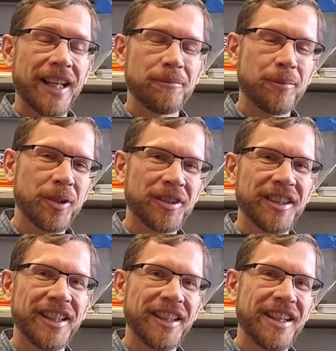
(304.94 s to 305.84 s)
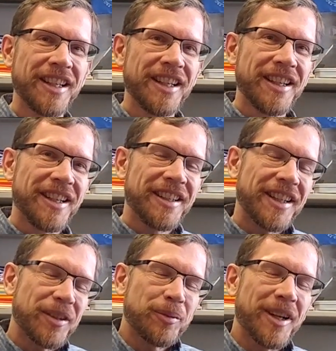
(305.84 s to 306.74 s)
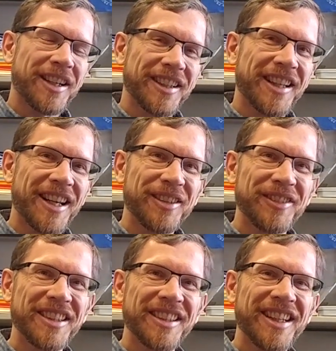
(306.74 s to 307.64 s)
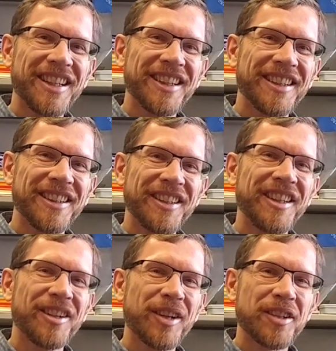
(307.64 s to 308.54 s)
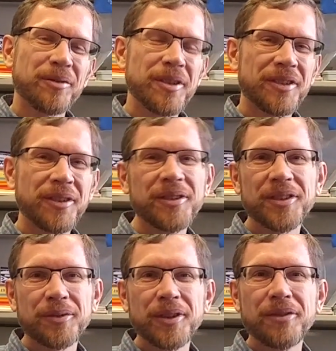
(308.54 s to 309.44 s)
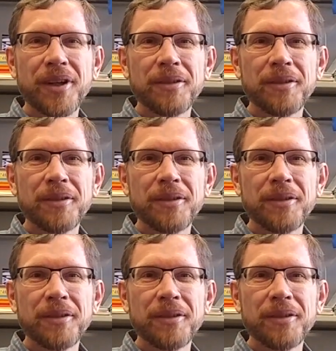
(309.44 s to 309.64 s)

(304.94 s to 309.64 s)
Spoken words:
that personally, that's what I get out of it. The interaction with the students is really